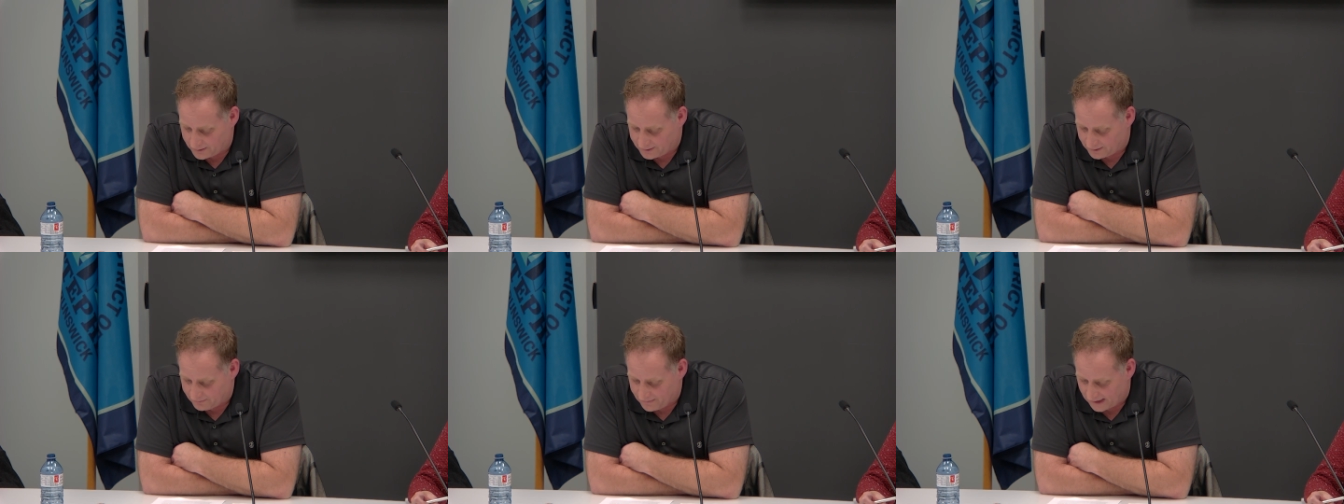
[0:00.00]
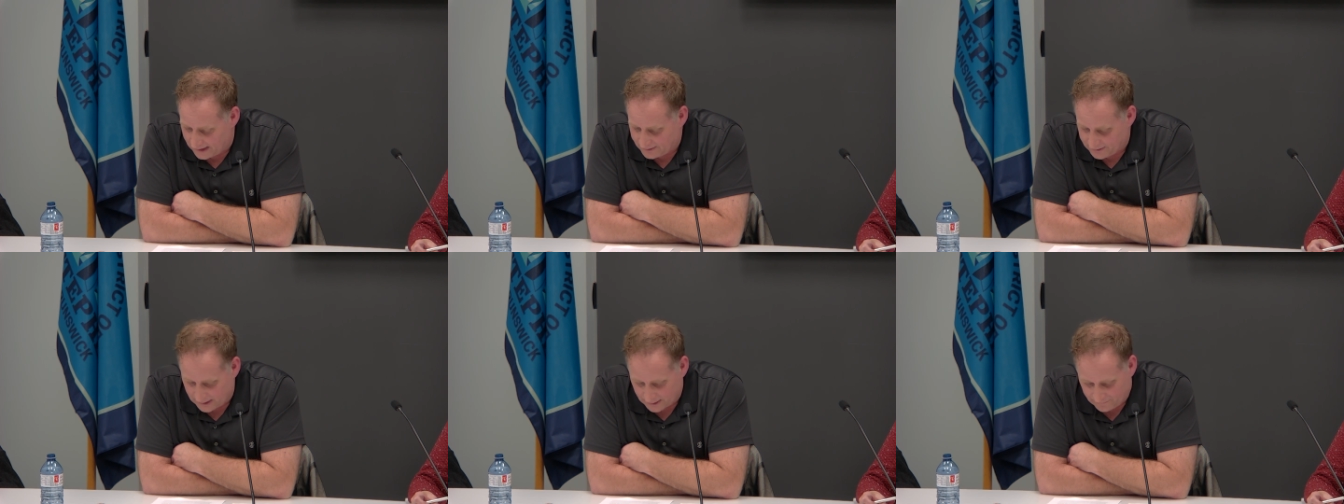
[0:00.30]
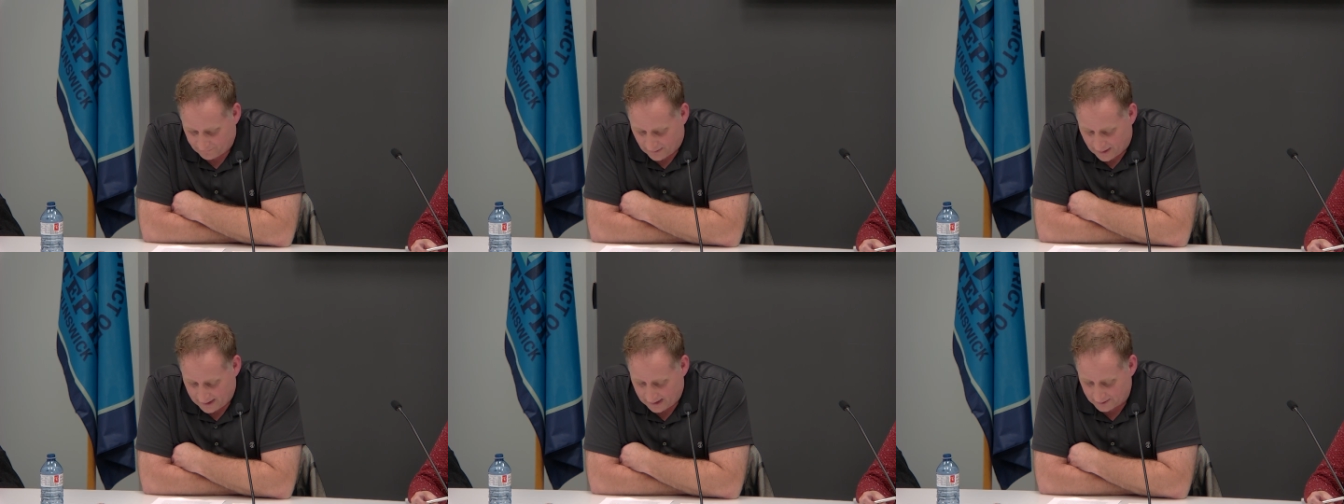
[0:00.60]
to make such
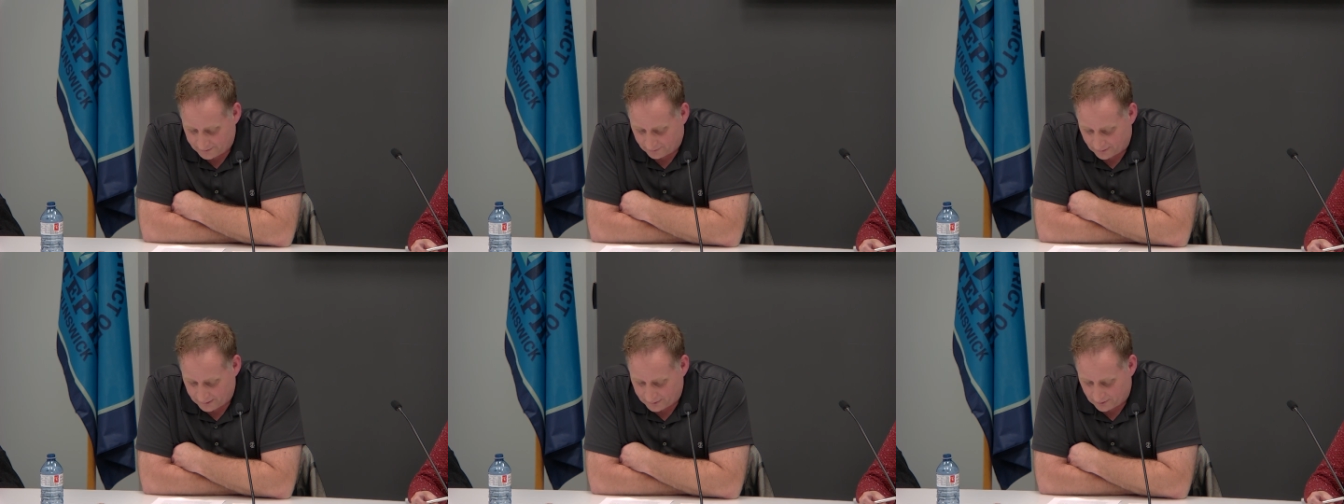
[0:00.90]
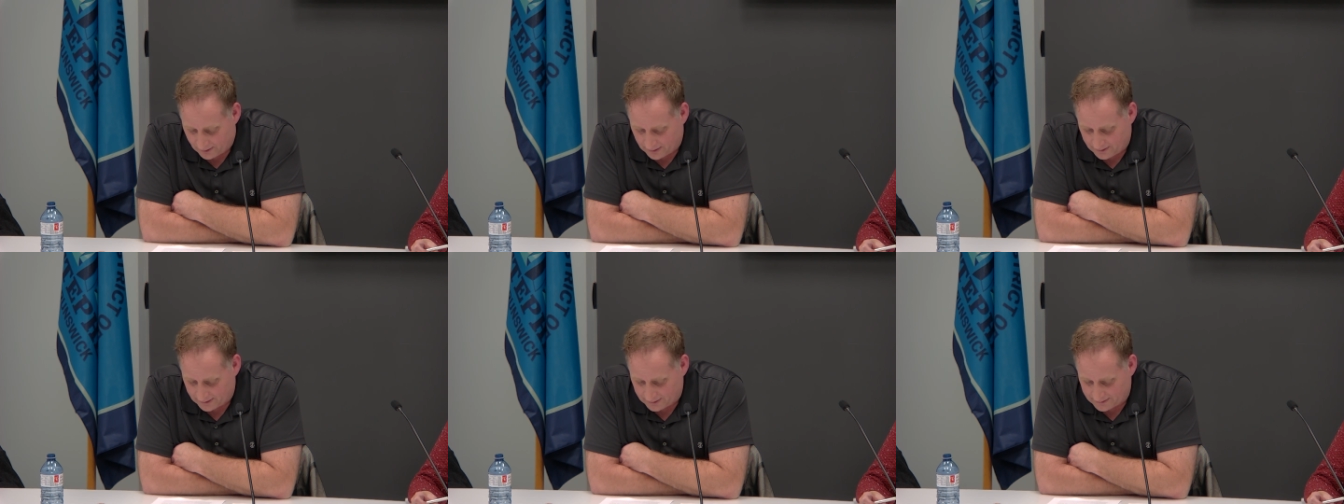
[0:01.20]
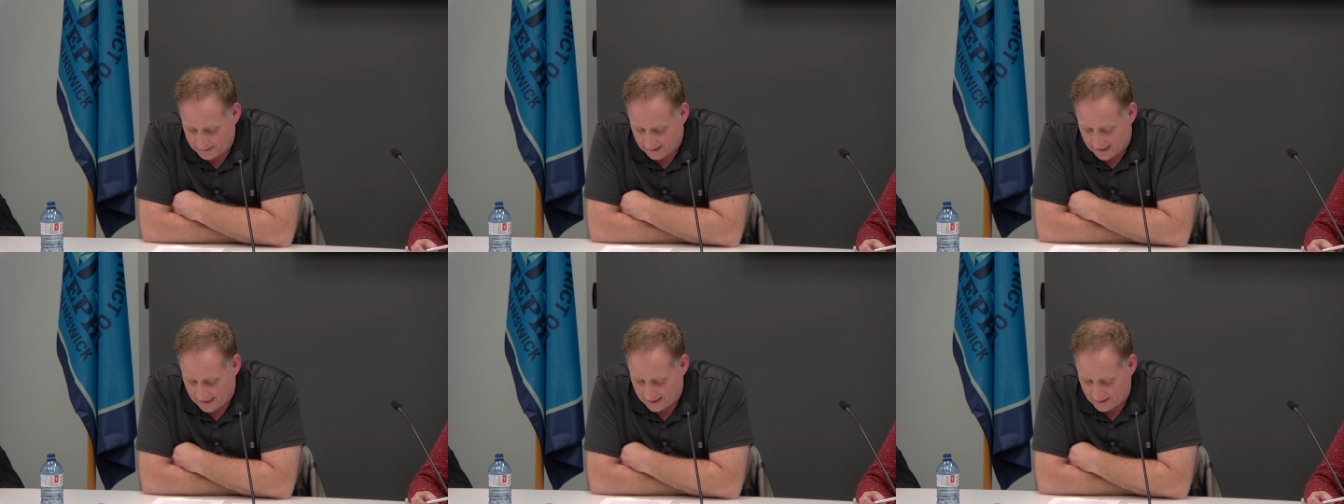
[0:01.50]
financial resources
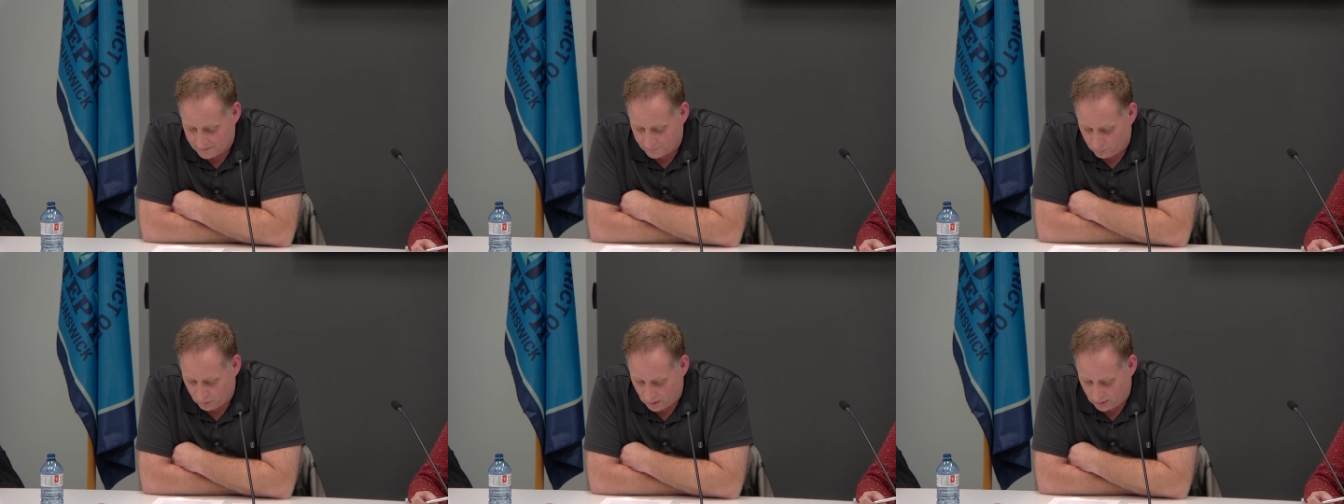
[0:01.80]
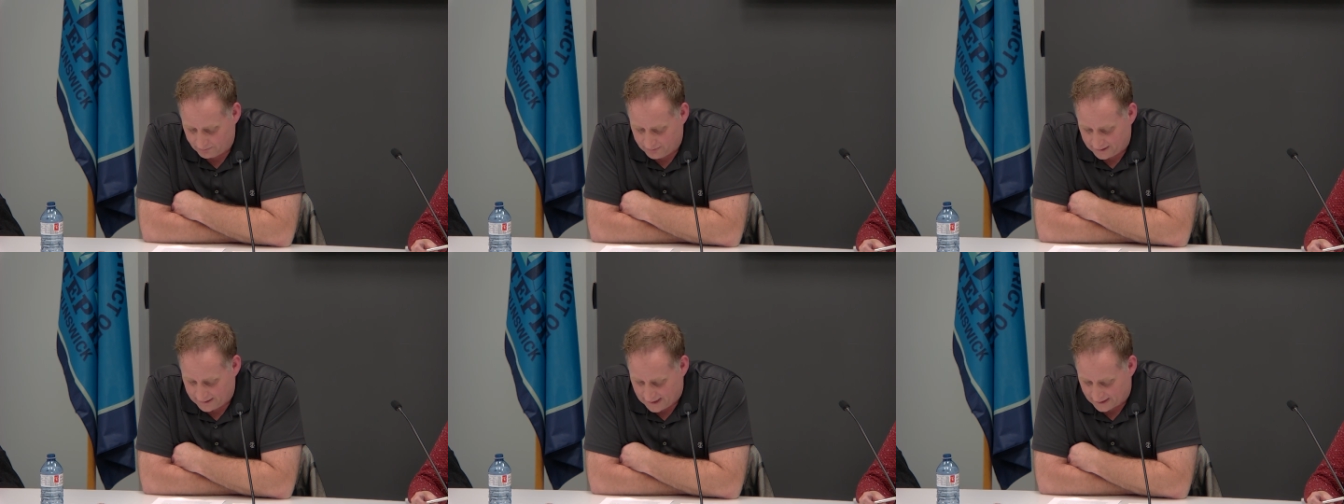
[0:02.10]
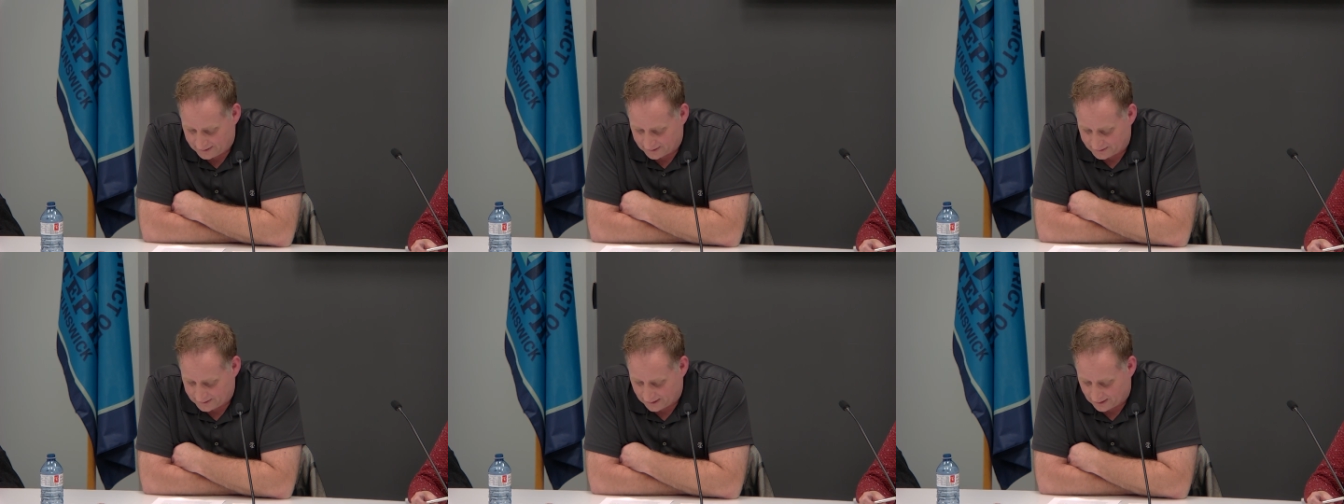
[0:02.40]
as will be
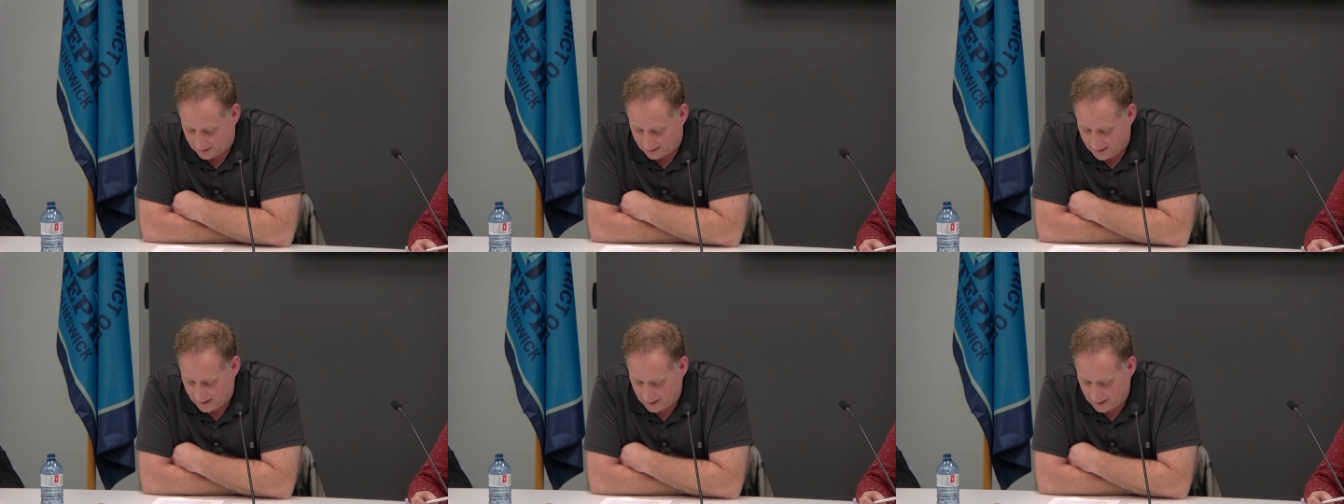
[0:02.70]
necessary